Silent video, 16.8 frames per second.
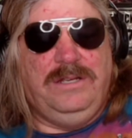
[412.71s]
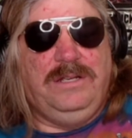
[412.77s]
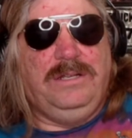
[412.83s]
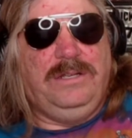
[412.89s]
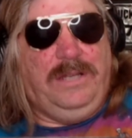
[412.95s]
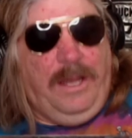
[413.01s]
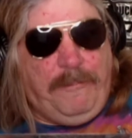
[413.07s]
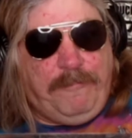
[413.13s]

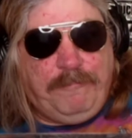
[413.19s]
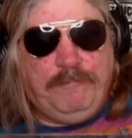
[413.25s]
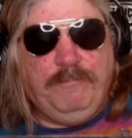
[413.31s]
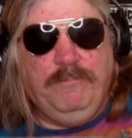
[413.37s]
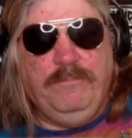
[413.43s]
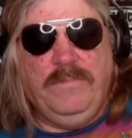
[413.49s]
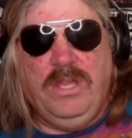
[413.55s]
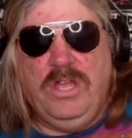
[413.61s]
Yep.
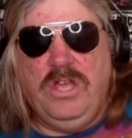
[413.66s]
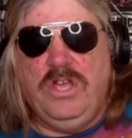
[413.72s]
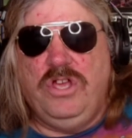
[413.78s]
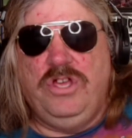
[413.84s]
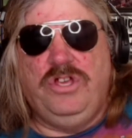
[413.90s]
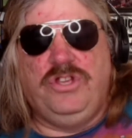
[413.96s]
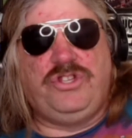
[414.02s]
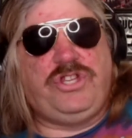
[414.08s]

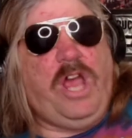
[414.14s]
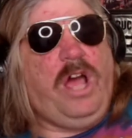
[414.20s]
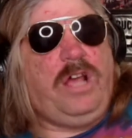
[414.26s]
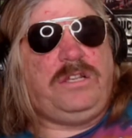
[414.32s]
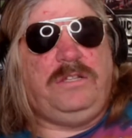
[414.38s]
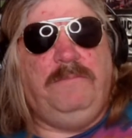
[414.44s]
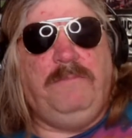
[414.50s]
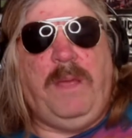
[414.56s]

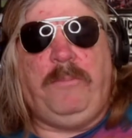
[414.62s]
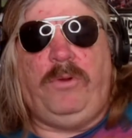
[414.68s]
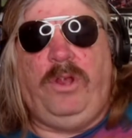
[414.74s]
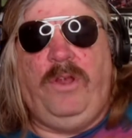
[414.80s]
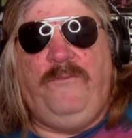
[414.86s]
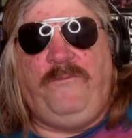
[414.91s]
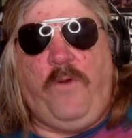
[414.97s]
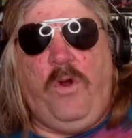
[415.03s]
Shocks and
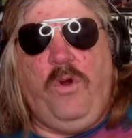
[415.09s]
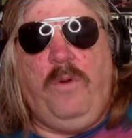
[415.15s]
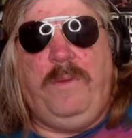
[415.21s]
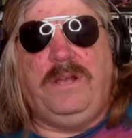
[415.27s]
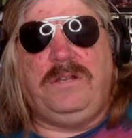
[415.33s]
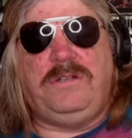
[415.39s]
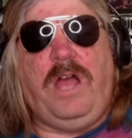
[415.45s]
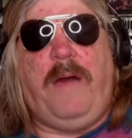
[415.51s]
memory foam
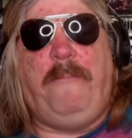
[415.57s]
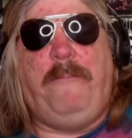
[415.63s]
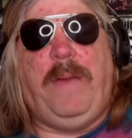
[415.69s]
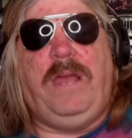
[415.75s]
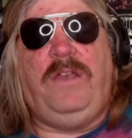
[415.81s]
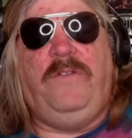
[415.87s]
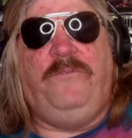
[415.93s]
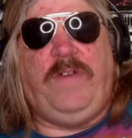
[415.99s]
has not
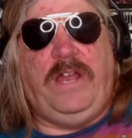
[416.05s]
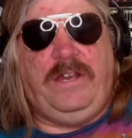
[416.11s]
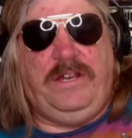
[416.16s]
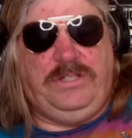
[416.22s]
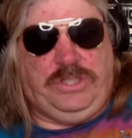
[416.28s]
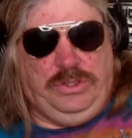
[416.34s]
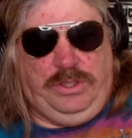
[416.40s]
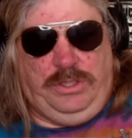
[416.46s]
been
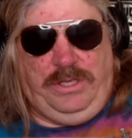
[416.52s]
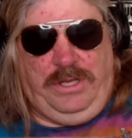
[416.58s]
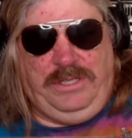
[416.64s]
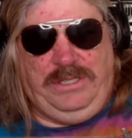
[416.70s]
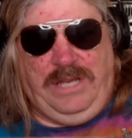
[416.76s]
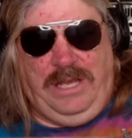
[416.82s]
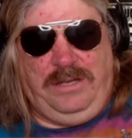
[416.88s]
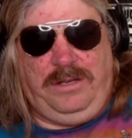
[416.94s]
invented
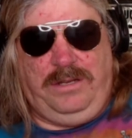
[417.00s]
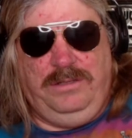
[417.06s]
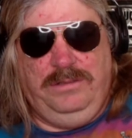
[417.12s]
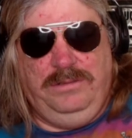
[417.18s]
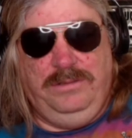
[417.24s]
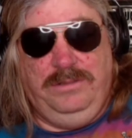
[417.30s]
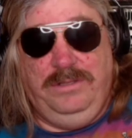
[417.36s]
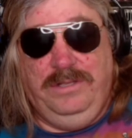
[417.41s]
yet.
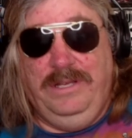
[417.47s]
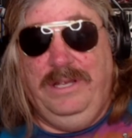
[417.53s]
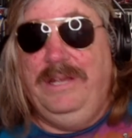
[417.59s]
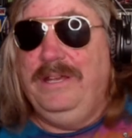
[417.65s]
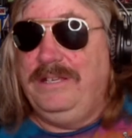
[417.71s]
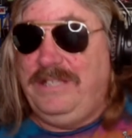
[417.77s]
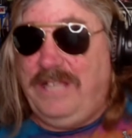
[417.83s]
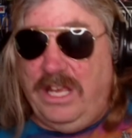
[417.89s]

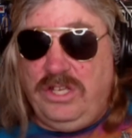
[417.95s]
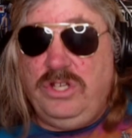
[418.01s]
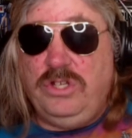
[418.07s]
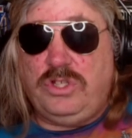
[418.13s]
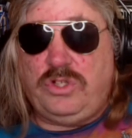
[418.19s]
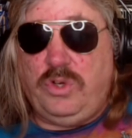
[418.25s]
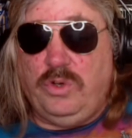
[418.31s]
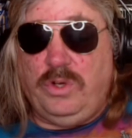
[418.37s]
Get
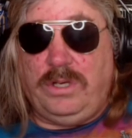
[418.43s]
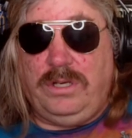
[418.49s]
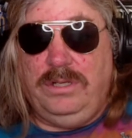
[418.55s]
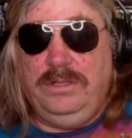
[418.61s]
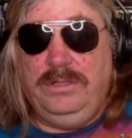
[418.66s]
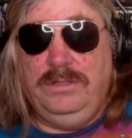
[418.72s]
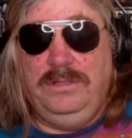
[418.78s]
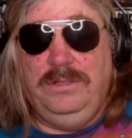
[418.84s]
used to it.
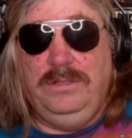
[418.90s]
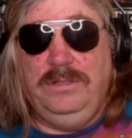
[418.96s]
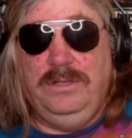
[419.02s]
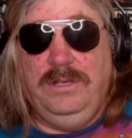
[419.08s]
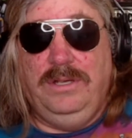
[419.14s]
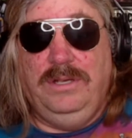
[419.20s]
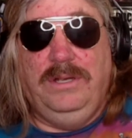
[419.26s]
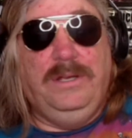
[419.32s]

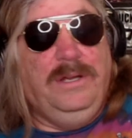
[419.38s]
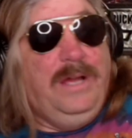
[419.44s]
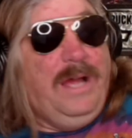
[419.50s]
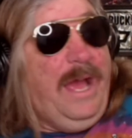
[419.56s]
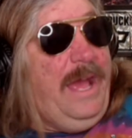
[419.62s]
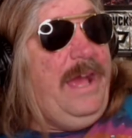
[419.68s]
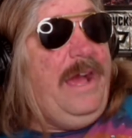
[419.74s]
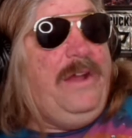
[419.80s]

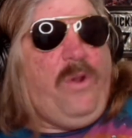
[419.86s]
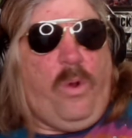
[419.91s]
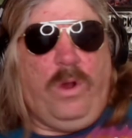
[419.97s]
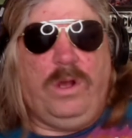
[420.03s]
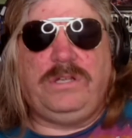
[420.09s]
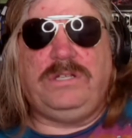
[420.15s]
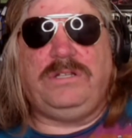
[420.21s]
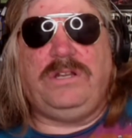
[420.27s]
And
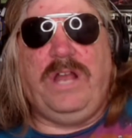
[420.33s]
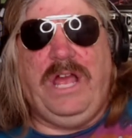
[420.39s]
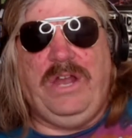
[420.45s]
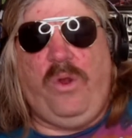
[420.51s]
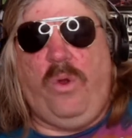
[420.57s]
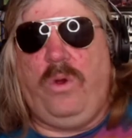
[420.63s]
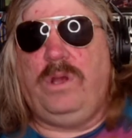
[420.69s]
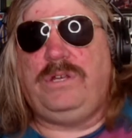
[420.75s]

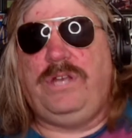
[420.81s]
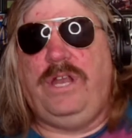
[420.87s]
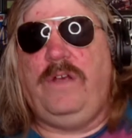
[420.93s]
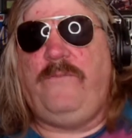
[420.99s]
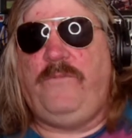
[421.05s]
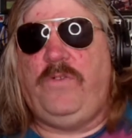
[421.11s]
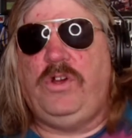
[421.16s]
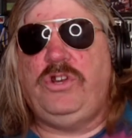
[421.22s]
horsehair
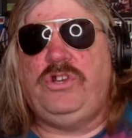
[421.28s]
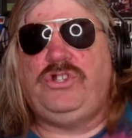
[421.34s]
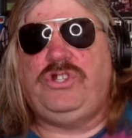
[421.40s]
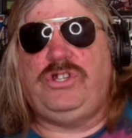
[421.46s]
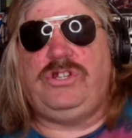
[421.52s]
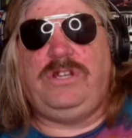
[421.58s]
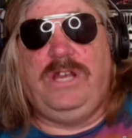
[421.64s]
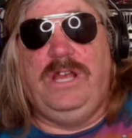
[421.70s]
furniture